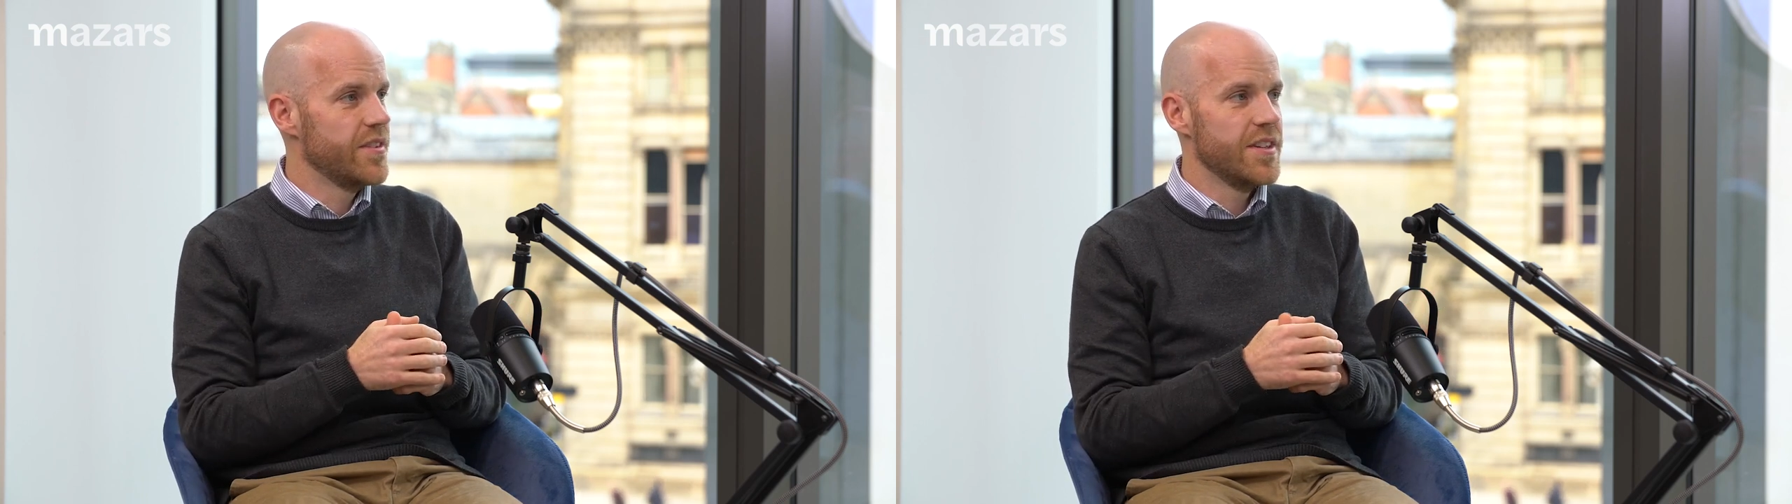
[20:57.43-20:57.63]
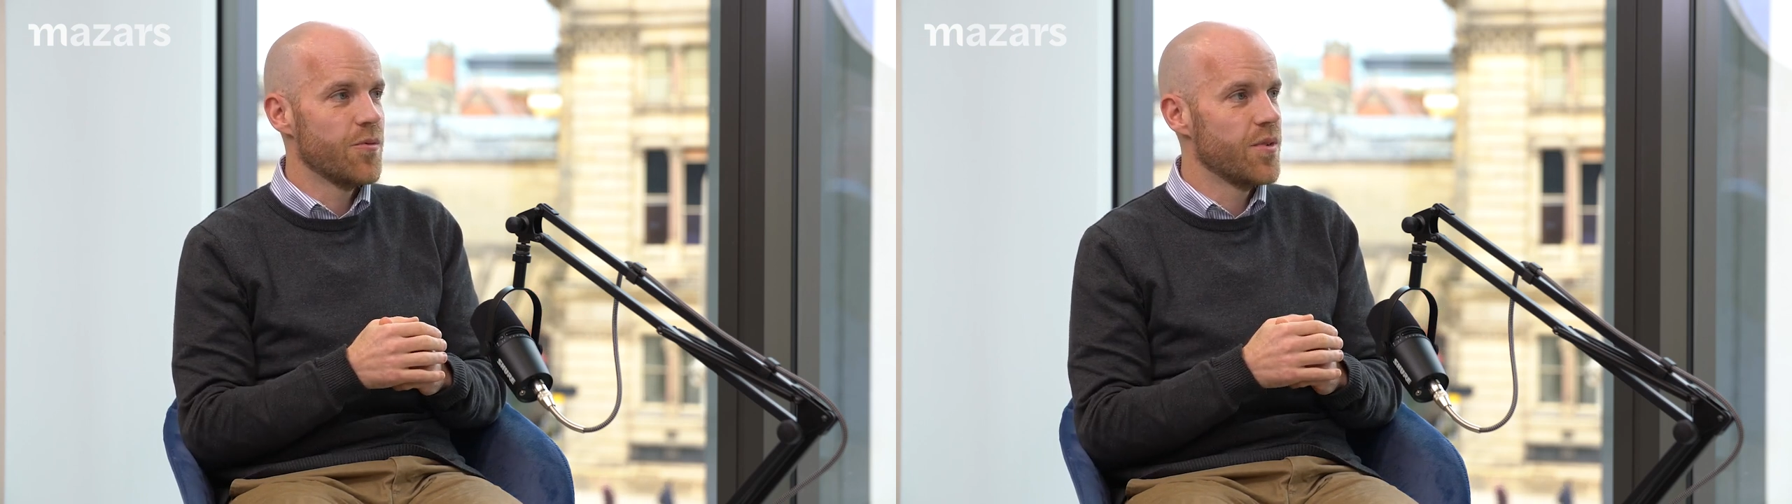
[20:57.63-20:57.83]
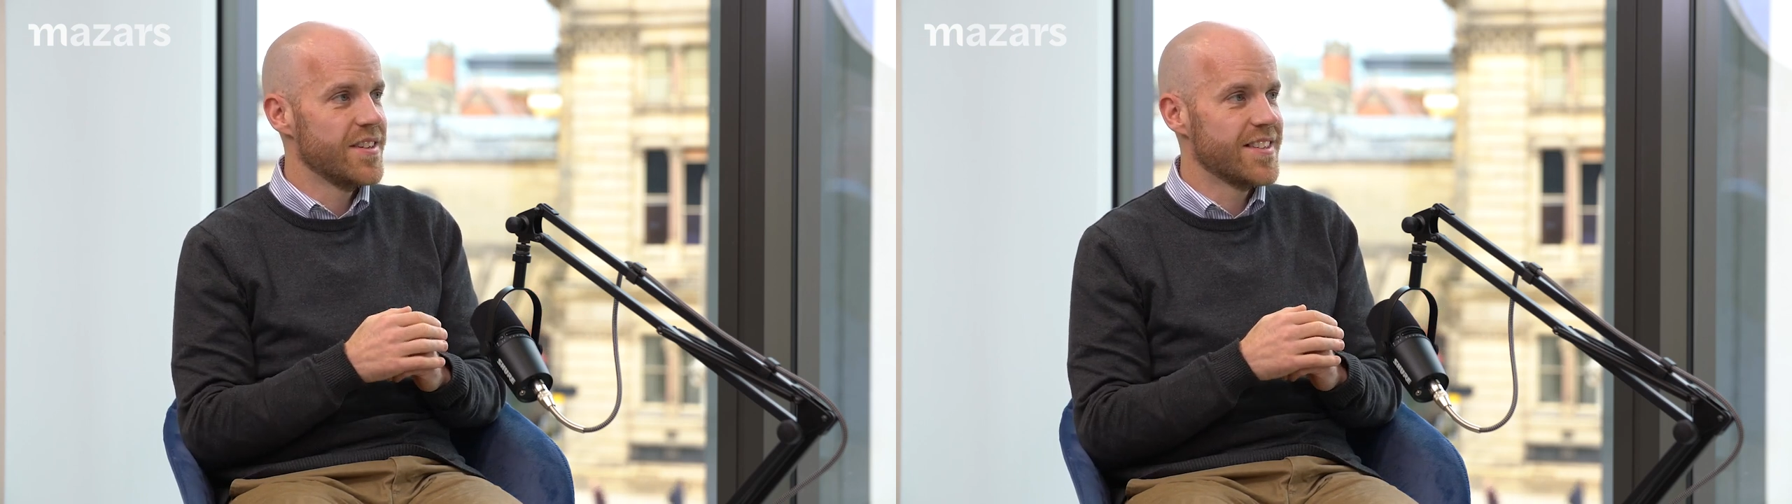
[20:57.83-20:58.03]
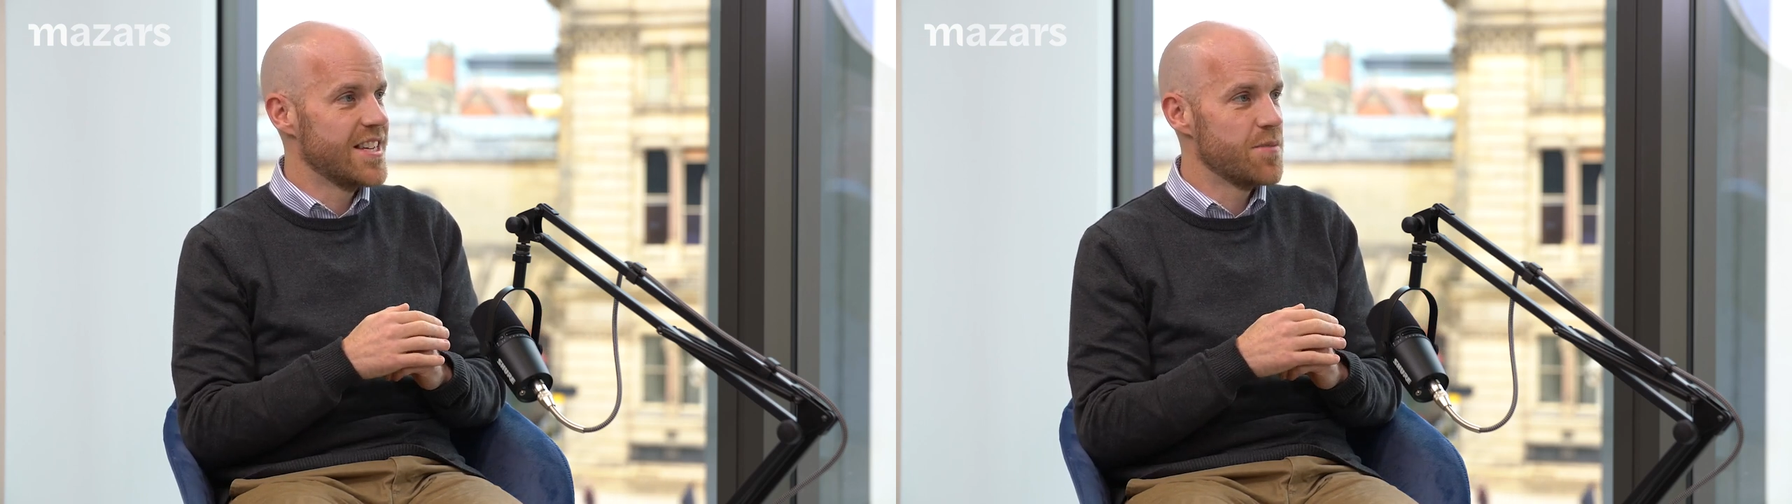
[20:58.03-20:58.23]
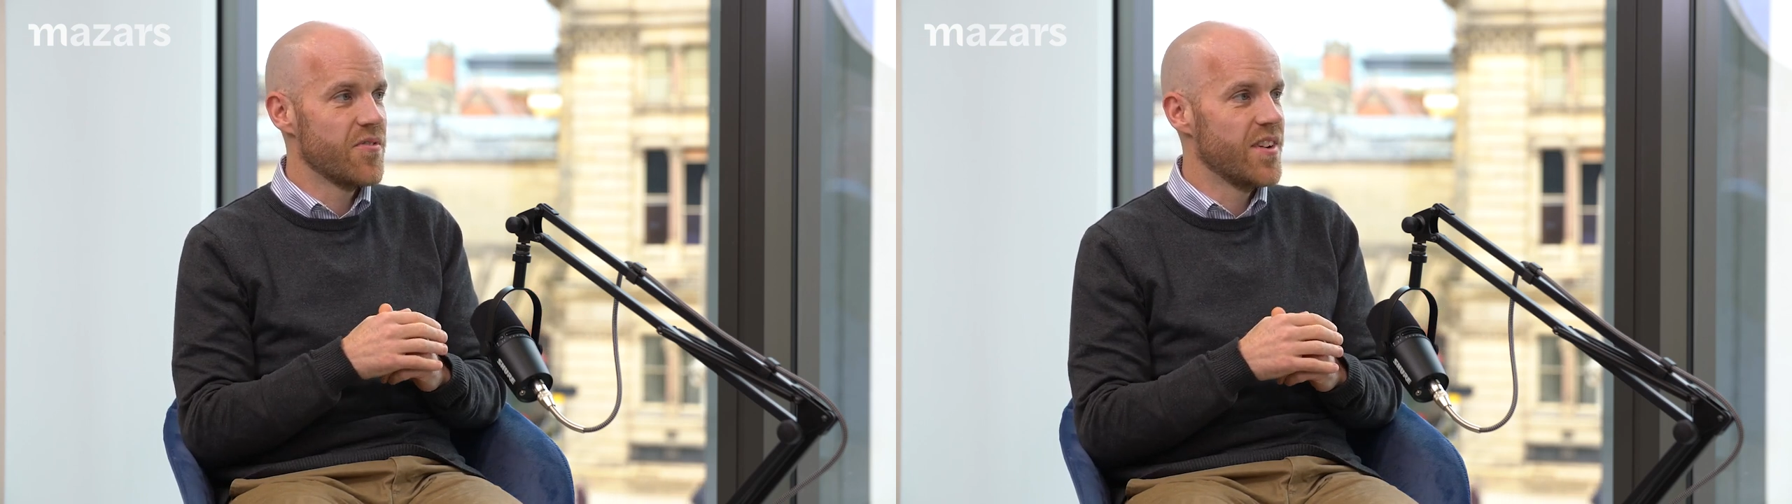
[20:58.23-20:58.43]
you don't want your
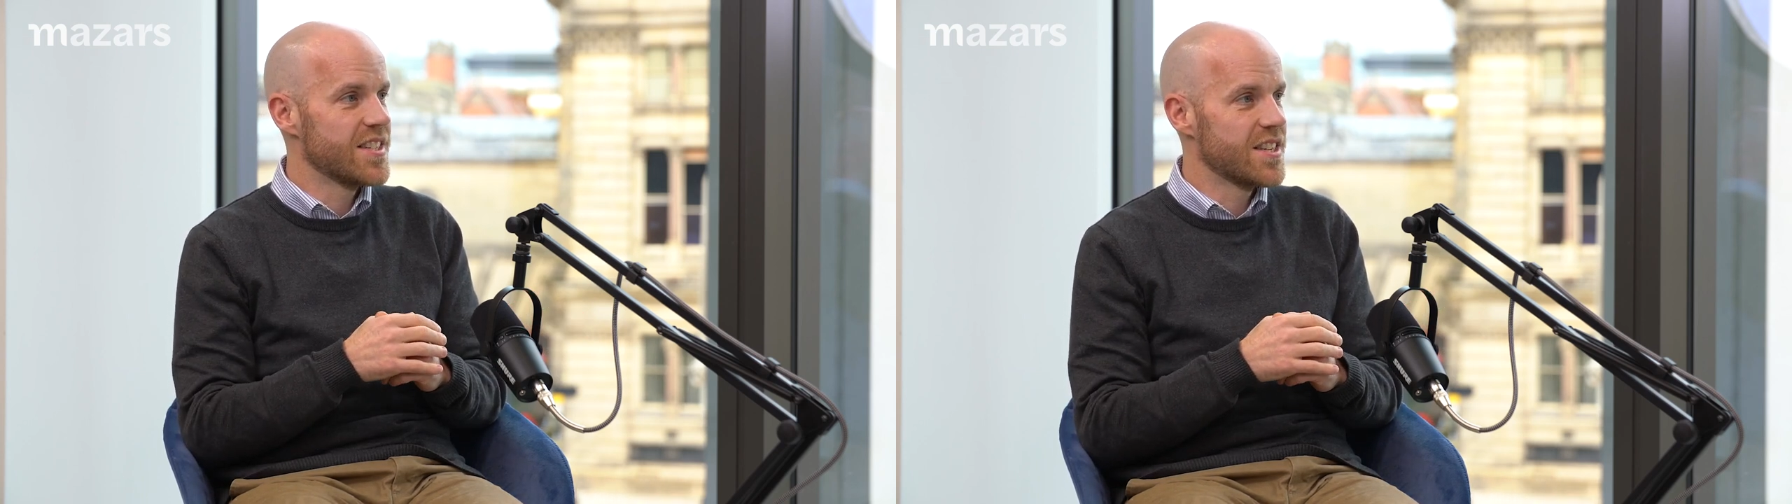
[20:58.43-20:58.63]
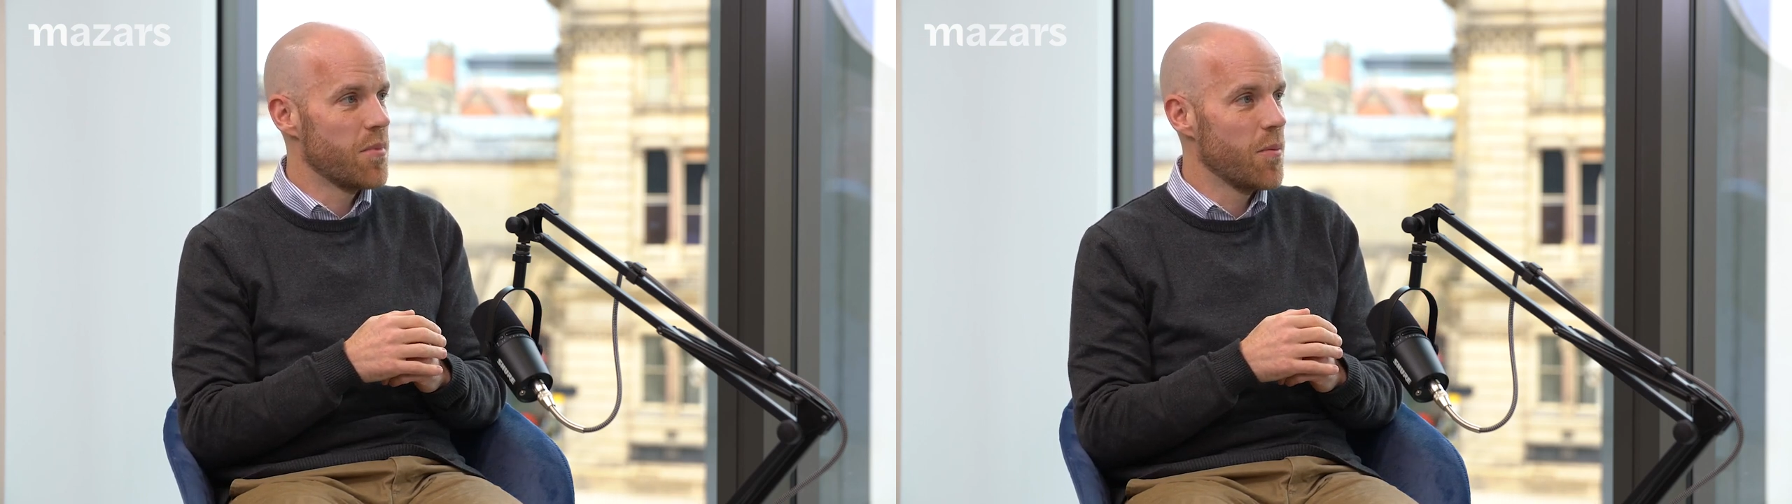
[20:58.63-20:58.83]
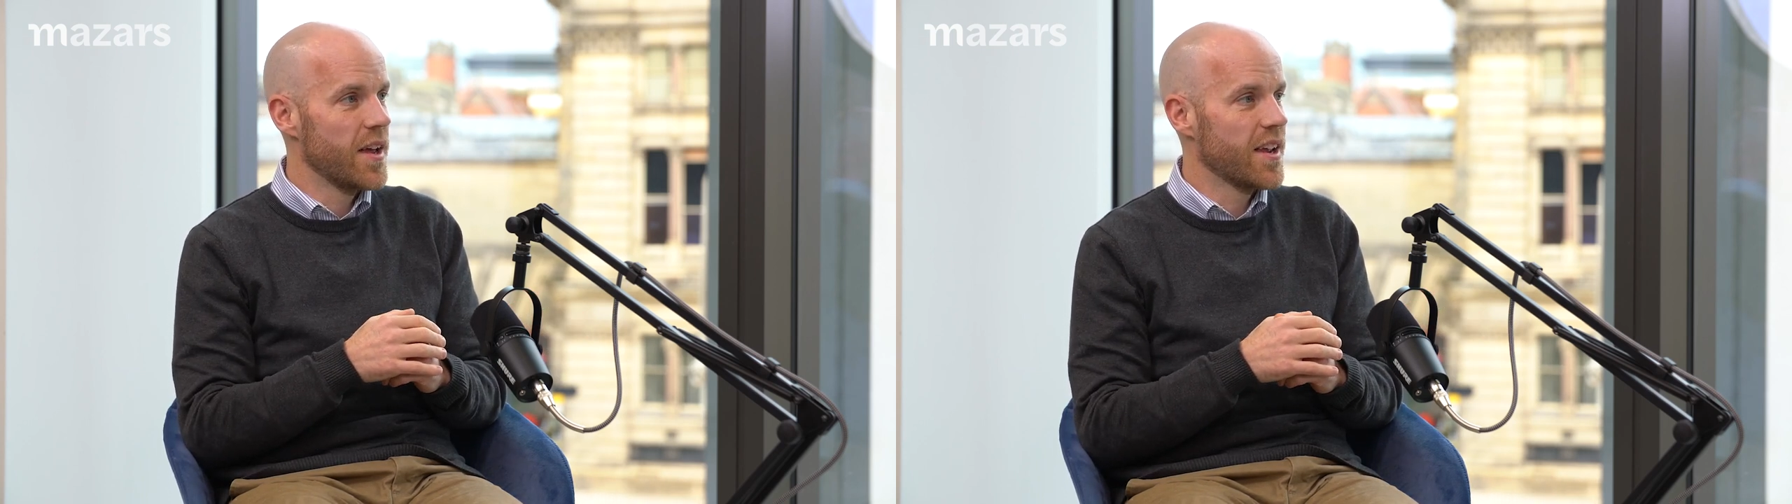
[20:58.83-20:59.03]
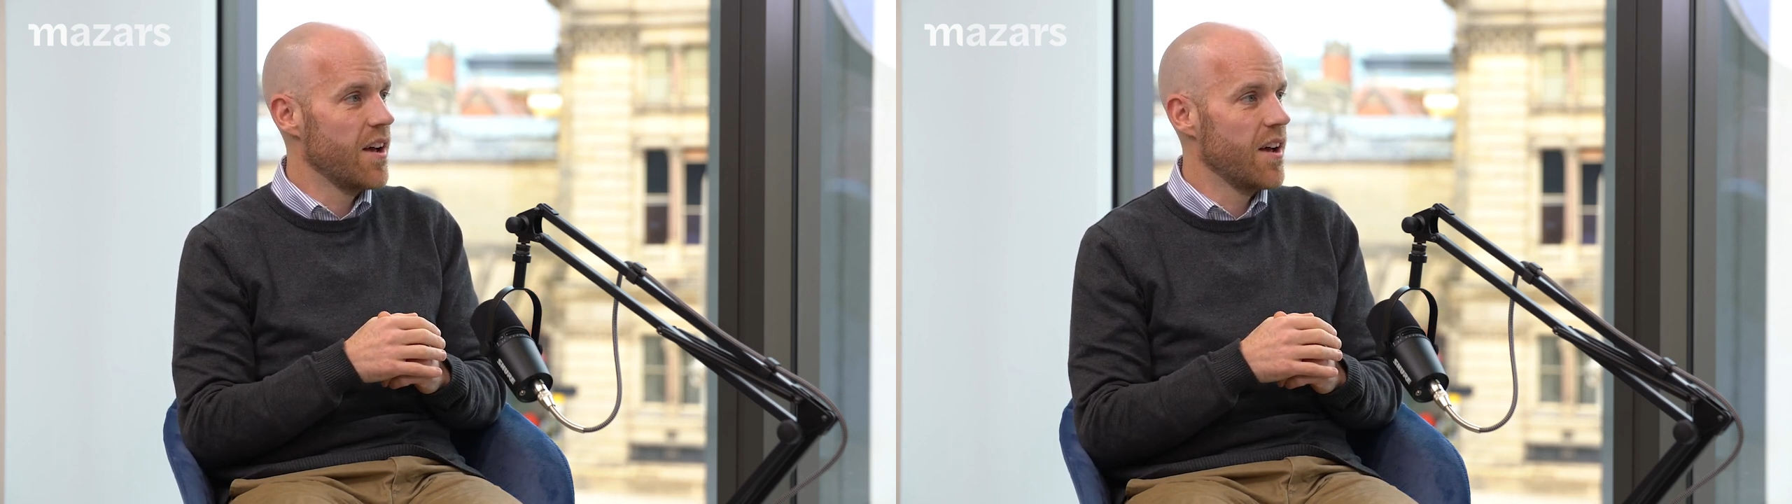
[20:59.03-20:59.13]
data being released to the public.